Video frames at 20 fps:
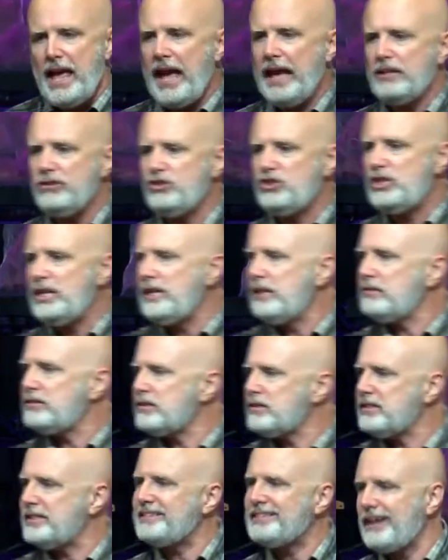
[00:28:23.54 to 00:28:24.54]
and
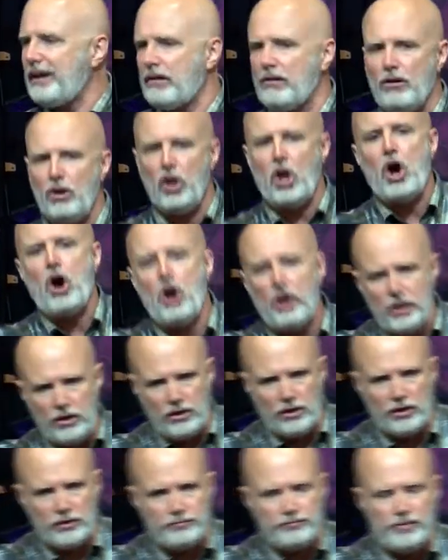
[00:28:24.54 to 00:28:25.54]
Jesus is our
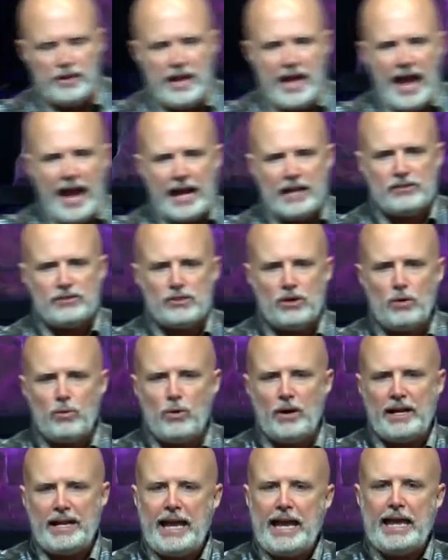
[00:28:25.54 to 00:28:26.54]
lawyer. And so,
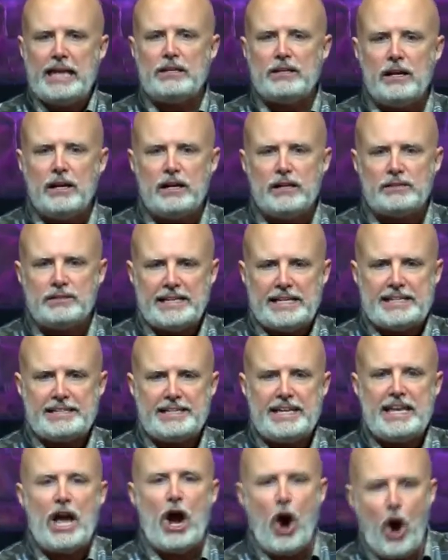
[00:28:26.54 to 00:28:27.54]
what he does
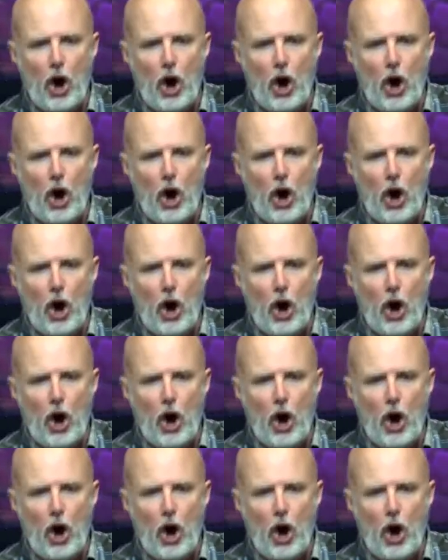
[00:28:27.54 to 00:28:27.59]
is he